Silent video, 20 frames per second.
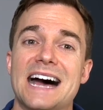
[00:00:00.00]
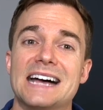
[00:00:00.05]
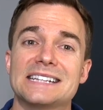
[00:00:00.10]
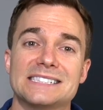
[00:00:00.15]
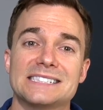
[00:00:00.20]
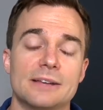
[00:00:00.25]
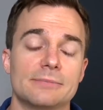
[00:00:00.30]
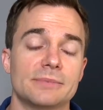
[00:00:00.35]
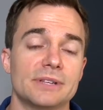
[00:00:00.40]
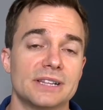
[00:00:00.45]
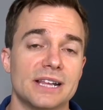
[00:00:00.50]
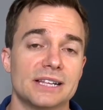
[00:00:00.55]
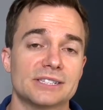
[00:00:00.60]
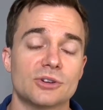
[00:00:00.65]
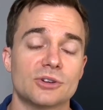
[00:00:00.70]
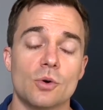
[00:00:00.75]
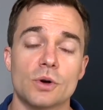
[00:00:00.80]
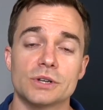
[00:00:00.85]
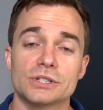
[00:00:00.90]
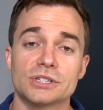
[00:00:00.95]
something that's
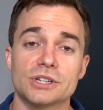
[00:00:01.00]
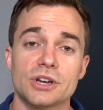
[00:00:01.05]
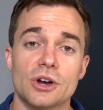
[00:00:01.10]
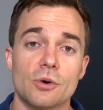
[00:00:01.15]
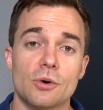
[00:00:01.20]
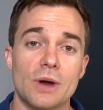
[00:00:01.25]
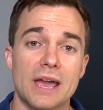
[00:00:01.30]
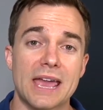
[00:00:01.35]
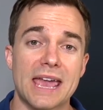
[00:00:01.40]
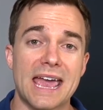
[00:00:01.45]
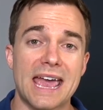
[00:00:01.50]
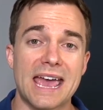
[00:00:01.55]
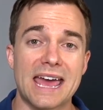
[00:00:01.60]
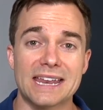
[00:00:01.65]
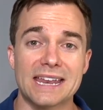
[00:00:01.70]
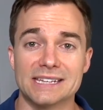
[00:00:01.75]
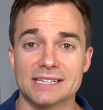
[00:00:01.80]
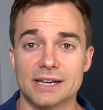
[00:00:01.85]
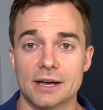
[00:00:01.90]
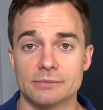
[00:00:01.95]
going to go away
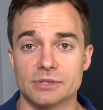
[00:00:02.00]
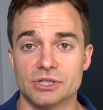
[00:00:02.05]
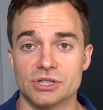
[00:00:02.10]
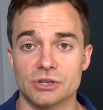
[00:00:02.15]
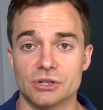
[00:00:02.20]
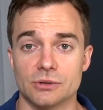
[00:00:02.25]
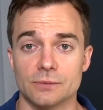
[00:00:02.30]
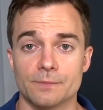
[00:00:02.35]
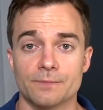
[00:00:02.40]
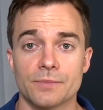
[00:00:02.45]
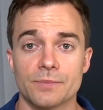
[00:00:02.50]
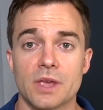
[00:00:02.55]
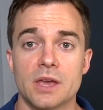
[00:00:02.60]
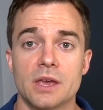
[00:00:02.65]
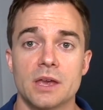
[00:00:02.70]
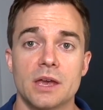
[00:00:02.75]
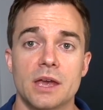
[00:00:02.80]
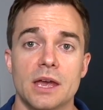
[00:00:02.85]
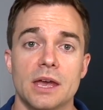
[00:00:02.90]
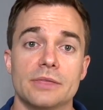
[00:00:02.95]
anytime soon.
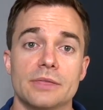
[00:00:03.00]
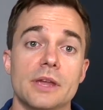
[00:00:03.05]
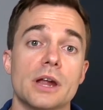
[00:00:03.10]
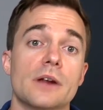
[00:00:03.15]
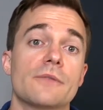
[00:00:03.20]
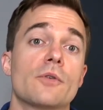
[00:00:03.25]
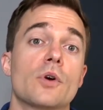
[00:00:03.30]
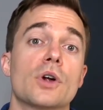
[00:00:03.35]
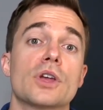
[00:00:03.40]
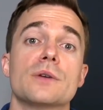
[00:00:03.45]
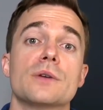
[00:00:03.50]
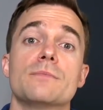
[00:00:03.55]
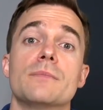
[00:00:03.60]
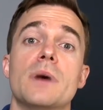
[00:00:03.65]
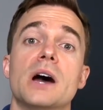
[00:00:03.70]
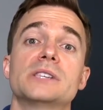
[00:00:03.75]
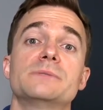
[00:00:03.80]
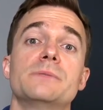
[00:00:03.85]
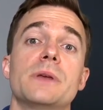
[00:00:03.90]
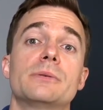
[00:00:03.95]
And therefore, you
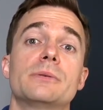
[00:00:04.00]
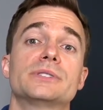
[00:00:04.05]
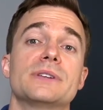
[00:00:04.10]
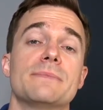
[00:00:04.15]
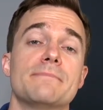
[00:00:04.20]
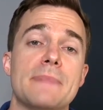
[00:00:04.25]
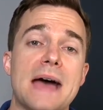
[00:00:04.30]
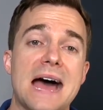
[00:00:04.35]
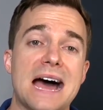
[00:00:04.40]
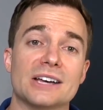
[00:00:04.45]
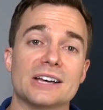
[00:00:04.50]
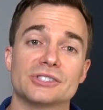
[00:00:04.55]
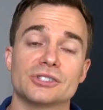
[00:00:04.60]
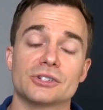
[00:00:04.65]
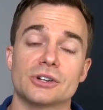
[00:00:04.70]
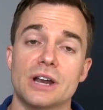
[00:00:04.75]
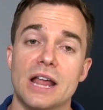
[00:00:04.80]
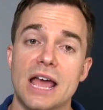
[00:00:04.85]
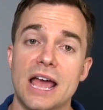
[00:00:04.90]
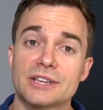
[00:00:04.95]
must be able to master
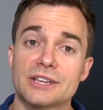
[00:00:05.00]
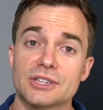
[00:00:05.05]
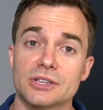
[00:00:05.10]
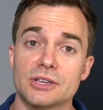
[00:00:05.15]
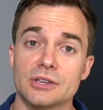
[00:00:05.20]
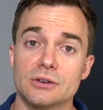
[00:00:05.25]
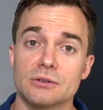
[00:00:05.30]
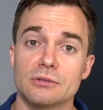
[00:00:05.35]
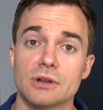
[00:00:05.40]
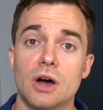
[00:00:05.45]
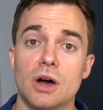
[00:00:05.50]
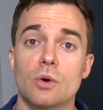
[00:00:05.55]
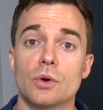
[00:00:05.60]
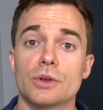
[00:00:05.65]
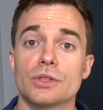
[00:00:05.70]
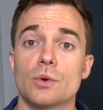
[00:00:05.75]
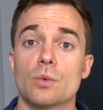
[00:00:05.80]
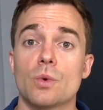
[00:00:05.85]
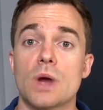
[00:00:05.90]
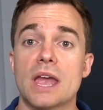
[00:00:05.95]
and execute not only
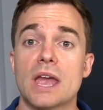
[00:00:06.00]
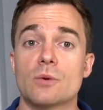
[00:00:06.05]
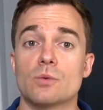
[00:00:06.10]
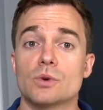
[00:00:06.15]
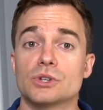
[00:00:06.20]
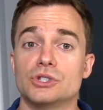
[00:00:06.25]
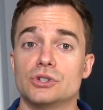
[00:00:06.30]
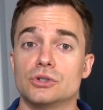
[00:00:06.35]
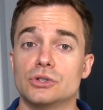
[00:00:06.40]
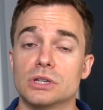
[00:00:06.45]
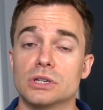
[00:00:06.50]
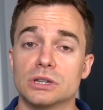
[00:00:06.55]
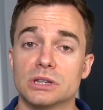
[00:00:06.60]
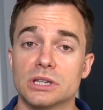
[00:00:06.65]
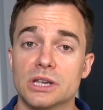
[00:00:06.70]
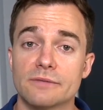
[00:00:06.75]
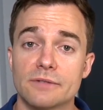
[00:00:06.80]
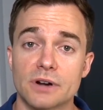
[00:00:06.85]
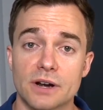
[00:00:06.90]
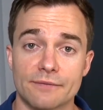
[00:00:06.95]
the way in which you
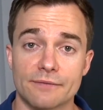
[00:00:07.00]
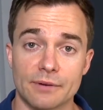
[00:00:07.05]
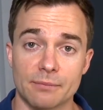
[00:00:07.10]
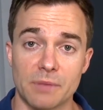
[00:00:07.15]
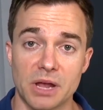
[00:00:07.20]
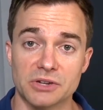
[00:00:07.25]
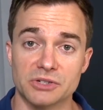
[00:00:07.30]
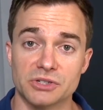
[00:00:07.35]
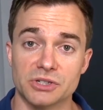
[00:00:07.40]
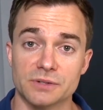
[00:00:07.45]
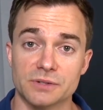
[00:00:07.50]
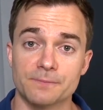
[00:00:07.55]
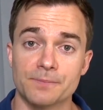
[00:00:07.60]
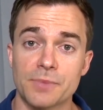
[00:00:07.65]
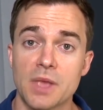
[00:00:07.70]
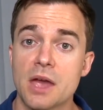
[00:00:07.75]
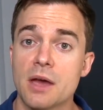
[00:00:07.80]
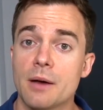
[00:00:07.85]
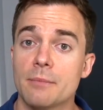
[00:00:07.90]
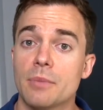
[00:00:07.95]
deliver information,
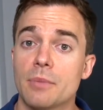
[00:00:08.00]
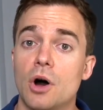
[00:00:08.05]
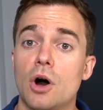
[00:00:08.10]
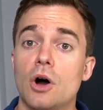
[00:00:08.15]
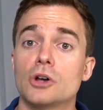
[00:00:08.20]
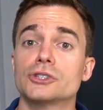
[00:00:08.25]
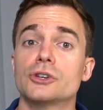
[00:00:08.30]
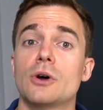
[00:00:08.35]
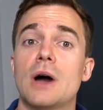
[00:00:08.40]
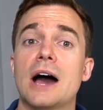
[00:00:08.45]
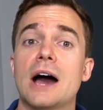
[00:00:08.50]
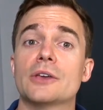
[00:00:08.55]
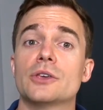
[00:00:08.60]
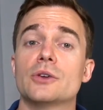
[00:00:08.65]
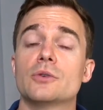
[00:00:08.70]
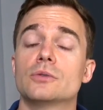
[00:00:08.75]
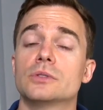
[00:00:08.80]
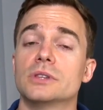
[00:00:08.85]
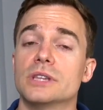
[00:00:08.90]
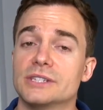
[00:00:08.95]
but also how
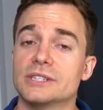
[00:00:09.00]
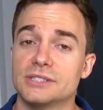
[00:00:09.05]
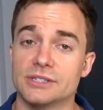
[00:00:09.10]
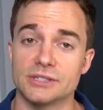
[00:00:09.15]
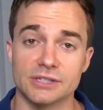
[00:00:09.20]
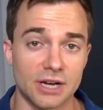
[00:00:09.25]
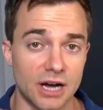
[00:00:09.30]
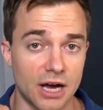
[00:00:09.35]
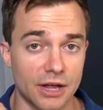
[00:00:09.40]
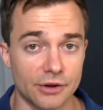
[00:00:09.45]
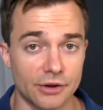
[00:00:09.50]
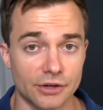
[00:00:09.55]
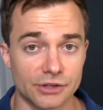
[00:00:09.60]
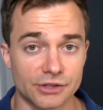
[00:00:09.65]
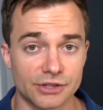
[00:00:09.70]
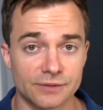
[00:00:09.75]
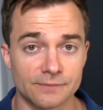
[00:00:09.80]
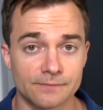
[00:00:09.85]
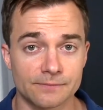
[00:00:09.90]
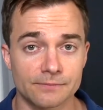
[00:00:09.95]
you listen to
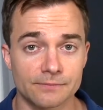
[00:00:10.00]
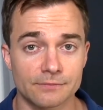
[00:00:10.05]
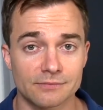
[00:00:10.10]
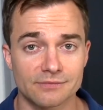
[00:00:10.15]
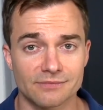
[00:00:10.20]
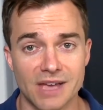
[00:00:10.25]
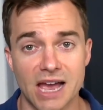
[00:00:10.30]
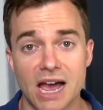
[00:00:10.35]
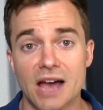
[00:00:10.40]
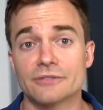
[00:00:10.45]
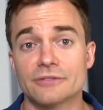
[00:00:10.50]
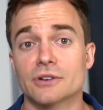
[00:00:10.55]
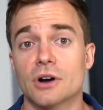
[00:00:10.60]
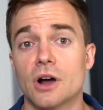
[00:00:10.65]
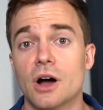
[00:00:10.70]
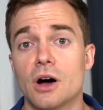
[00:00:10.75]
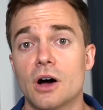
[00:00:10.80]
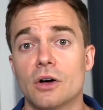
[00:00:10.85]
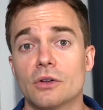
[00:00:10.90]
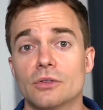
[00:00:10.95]
others. After
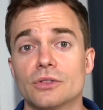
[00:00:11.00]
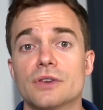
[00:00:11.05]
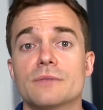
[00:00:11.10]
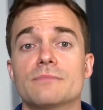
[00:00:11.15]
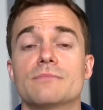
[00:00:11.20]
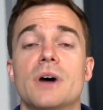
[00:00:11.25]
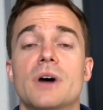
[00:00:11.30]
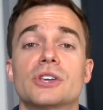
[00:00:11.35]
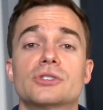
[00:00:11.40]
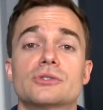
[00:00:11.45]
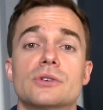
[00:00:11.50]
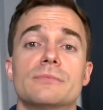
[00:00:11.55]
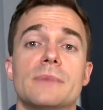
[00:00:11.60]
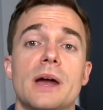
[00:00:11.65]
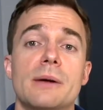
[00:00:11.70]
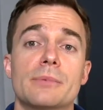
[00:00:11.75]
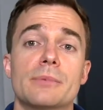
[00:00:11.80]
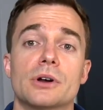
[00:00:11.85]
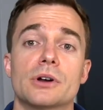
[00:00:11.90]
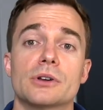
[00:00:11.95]
all, you must
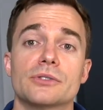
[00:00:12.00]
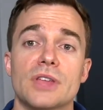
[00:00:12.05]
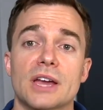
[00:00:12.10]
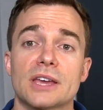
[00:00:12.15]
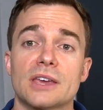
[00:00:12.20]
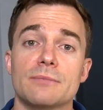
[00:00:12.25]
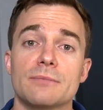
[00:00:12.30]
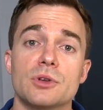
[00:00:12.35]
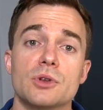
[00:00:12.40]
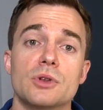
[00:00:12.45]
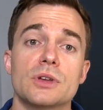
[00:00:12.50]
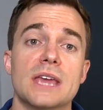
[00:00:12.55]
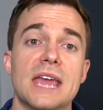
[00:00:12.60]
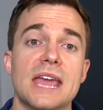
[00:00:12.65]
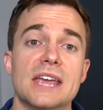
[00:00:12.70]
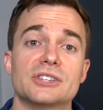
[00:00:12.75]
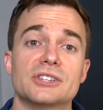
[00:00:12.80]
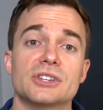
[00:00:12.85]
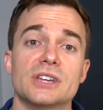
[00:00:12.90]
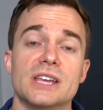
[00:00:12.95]
remember that
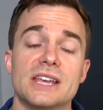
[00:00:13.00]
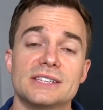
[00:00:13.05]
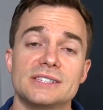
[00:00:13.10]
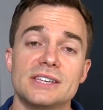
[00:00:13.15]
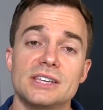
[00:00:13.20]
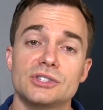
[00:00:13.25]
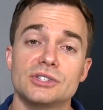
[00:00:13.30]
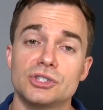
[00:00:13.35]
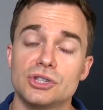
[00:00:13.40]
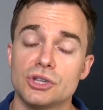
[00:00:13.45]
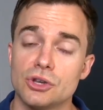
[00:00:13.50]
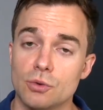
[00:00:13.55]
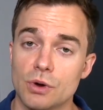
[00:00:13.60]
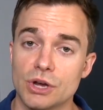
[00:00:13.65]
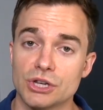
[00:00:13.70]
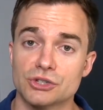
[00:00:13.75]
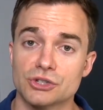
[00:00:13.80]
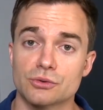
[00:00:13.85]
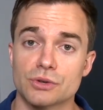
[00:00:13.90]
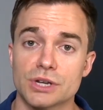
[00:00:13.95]
communication is a two-way
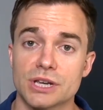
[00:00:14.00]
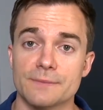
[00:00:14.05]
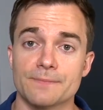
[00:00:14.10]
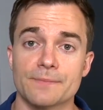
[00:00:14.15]
street.